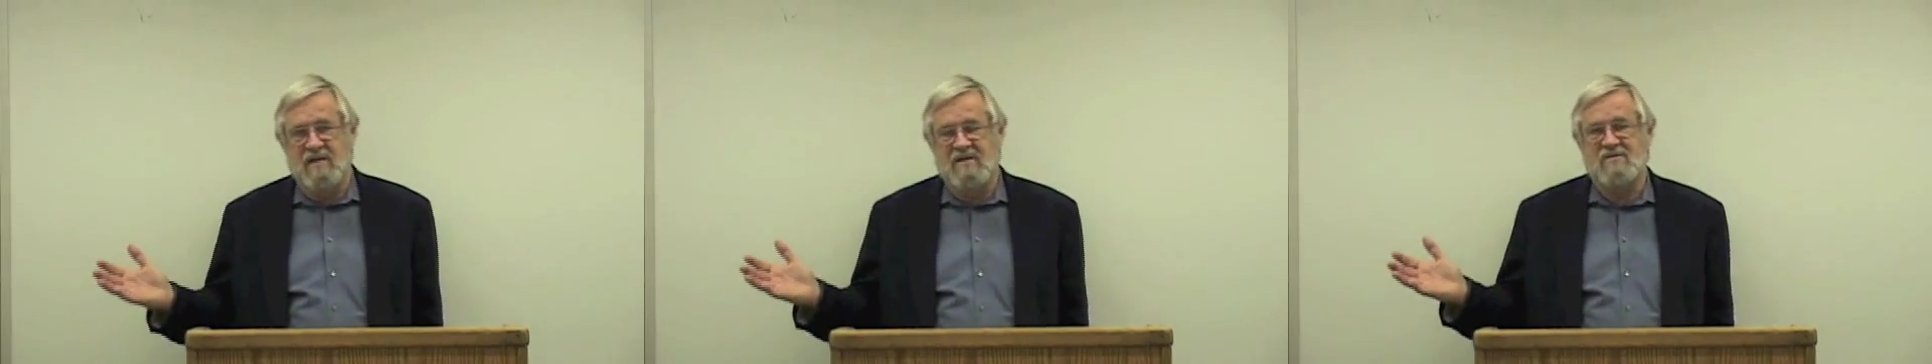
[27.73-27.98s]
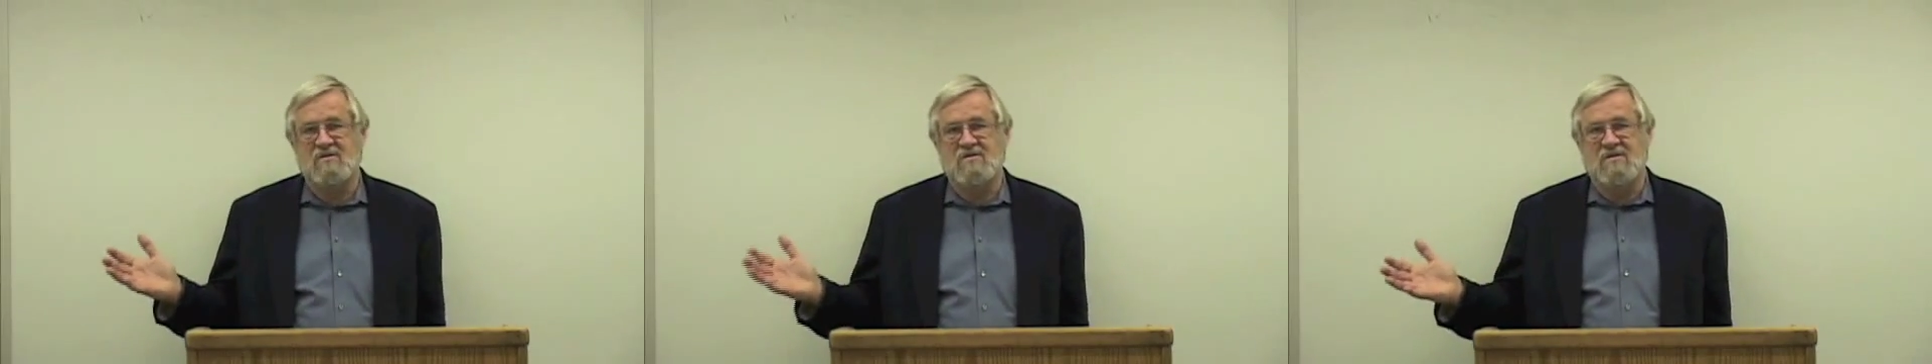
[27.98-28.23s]

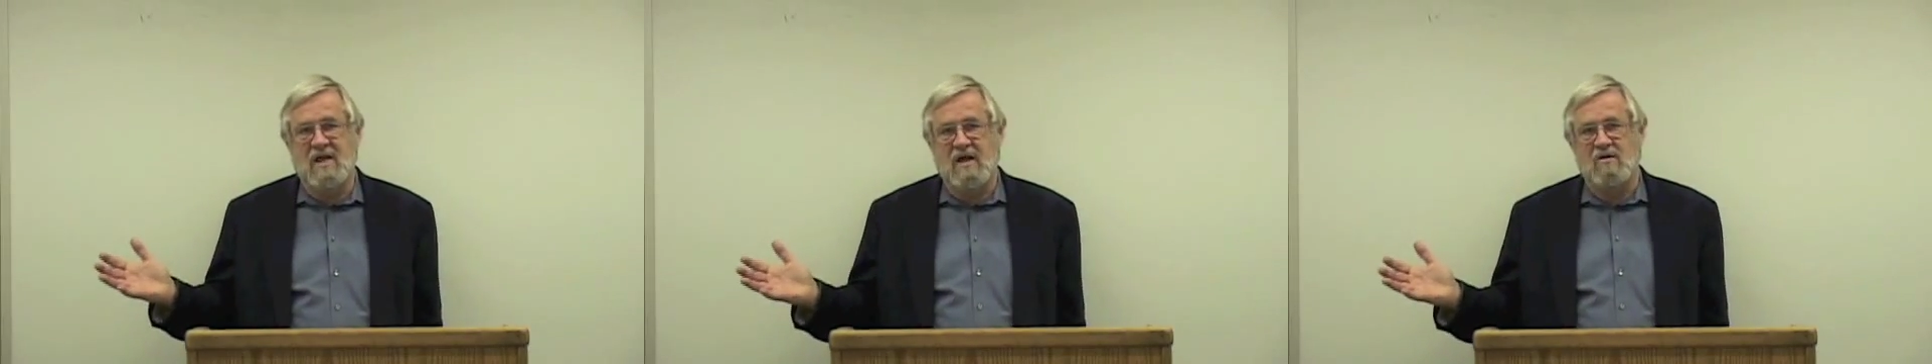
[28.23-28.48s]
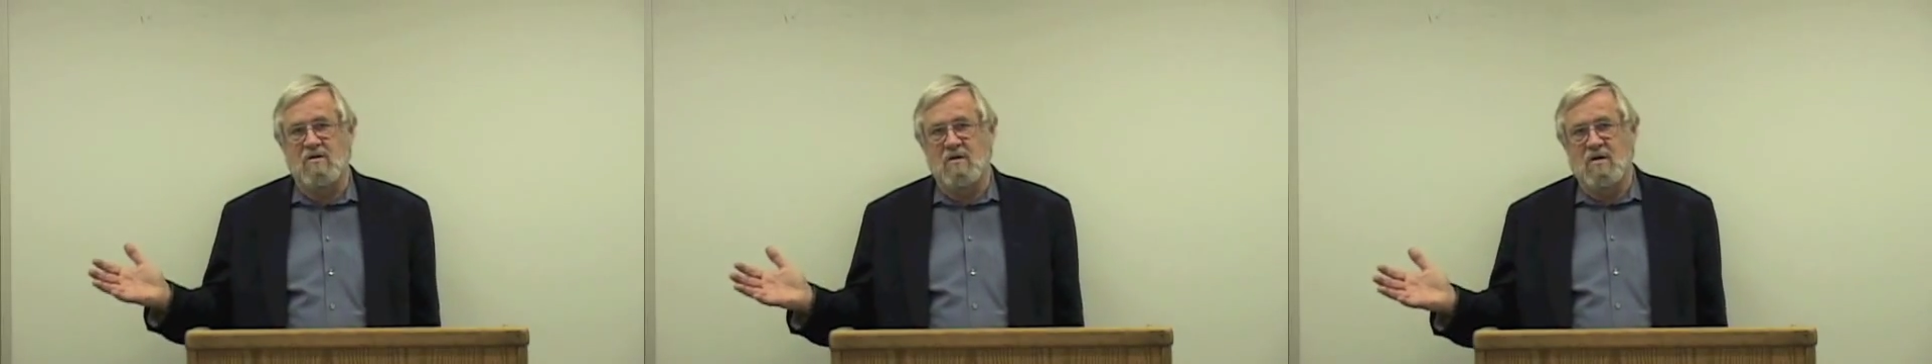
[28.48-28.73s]
That's the
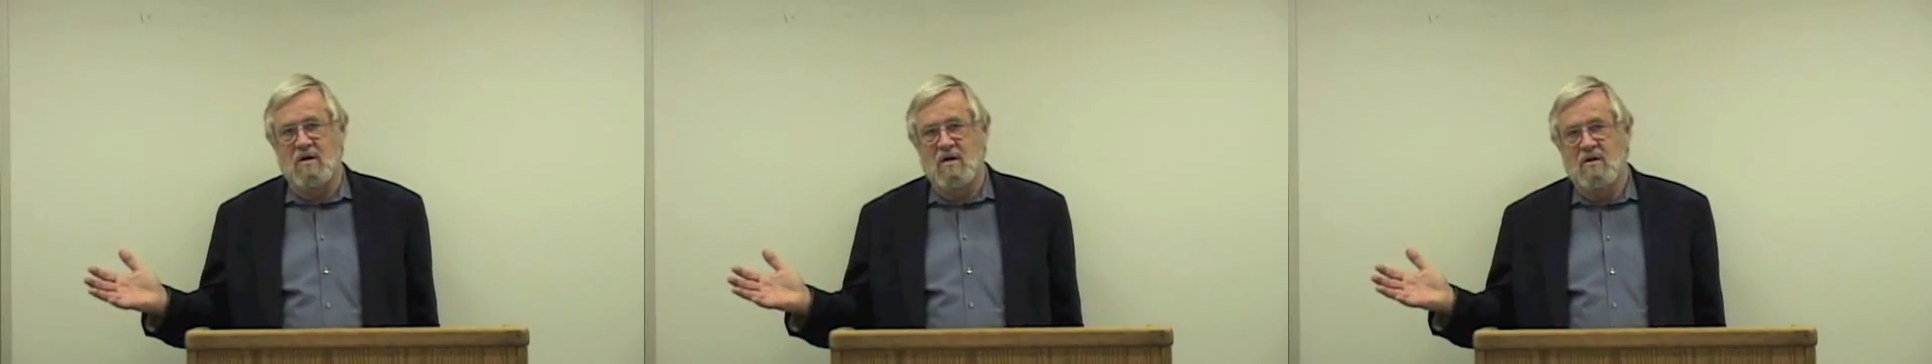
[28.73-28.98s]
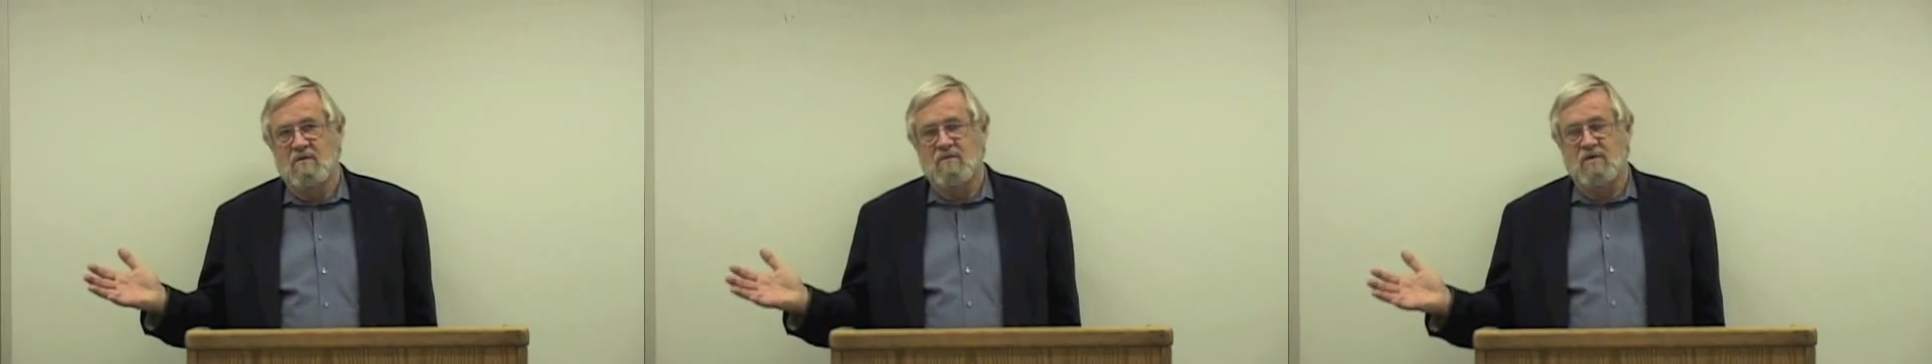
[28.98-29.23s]
standard
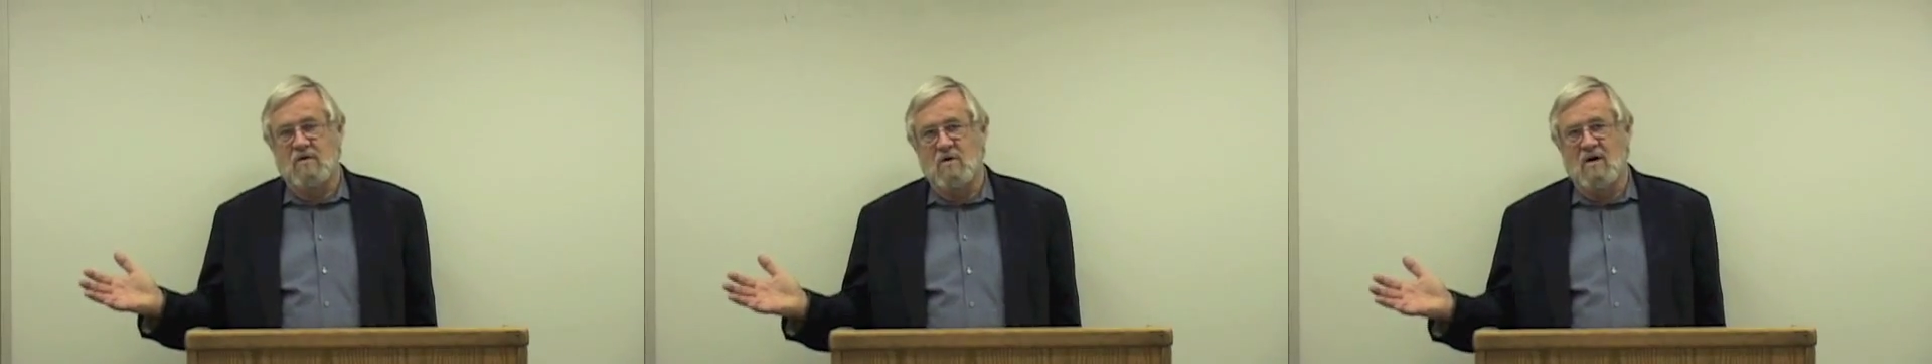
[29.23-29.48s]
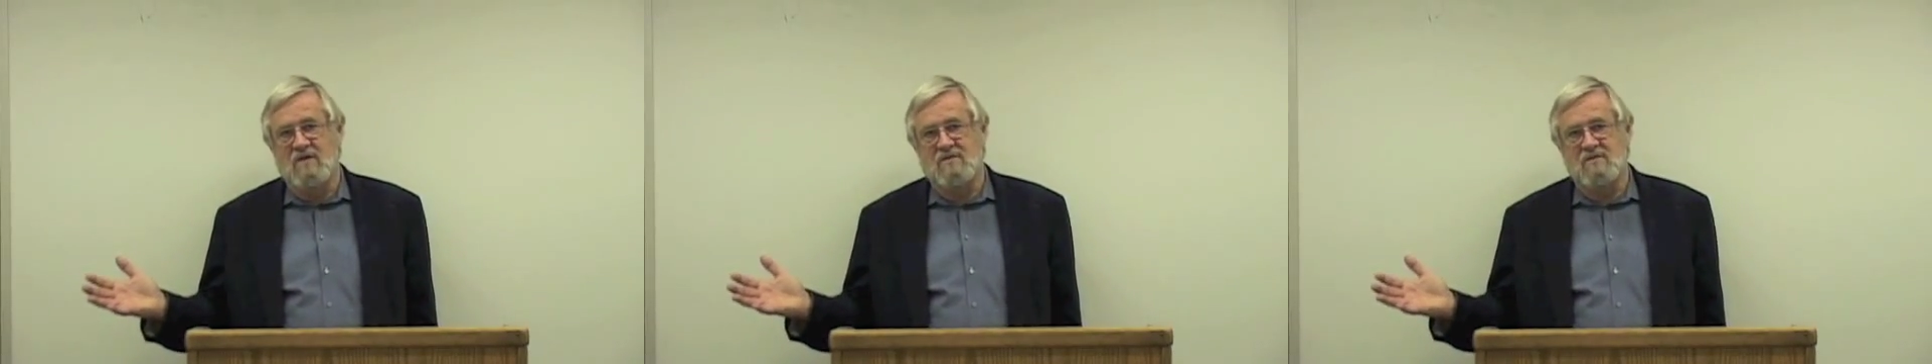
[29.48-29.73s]
for
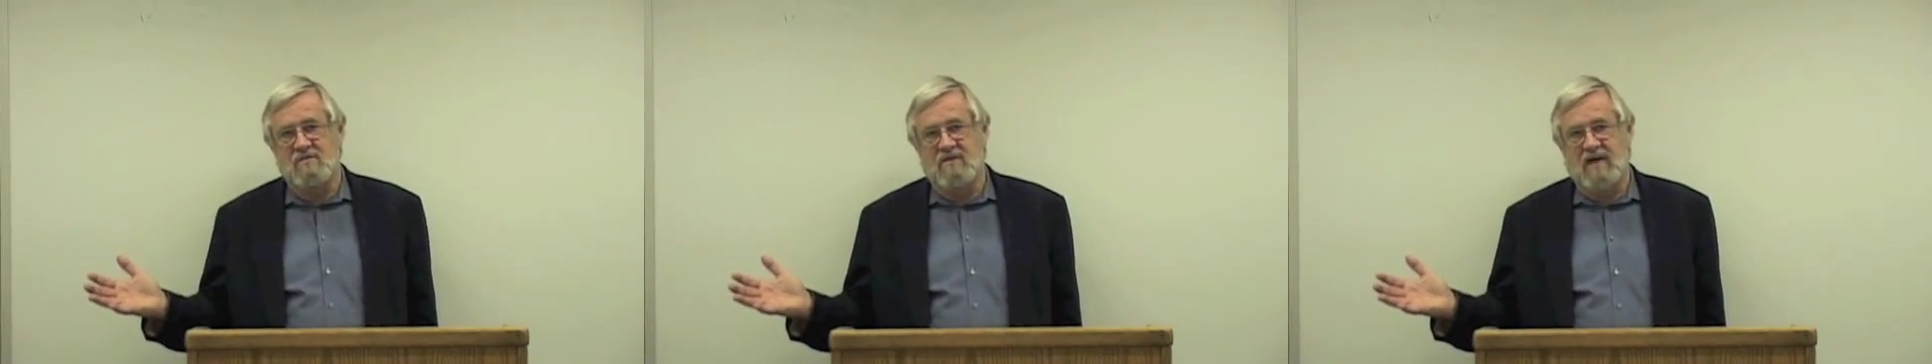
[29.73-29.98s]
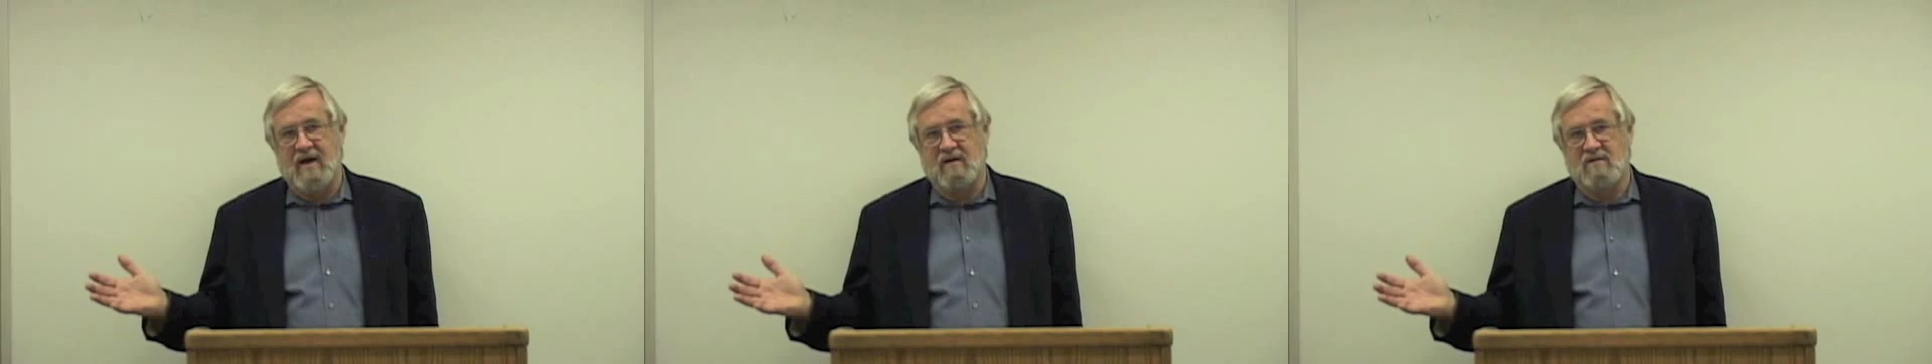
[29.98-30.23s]
cause and
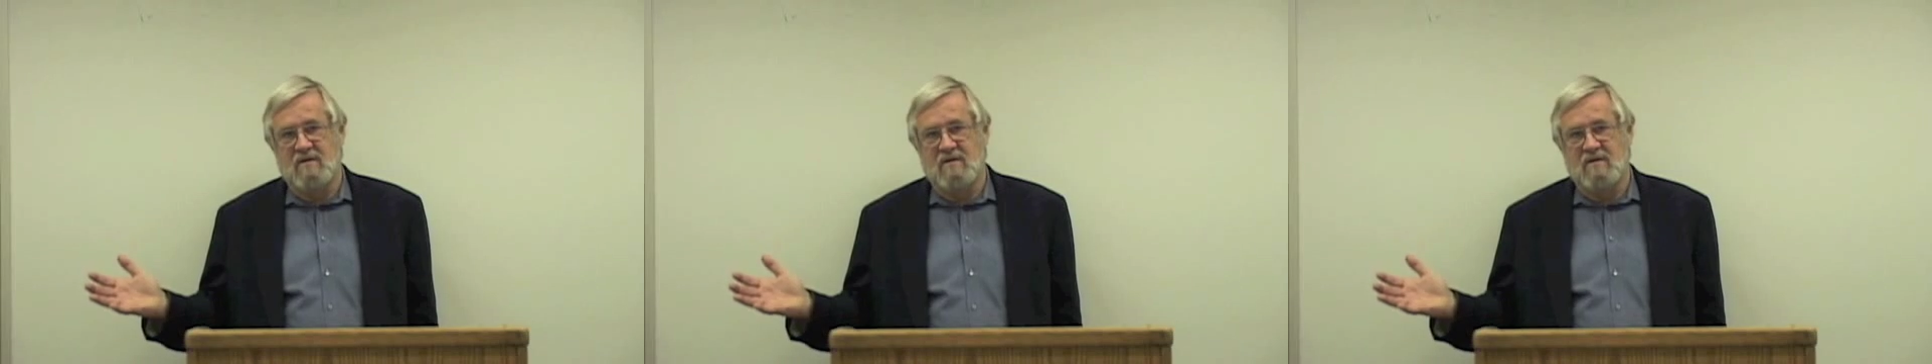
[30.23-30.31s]
fact.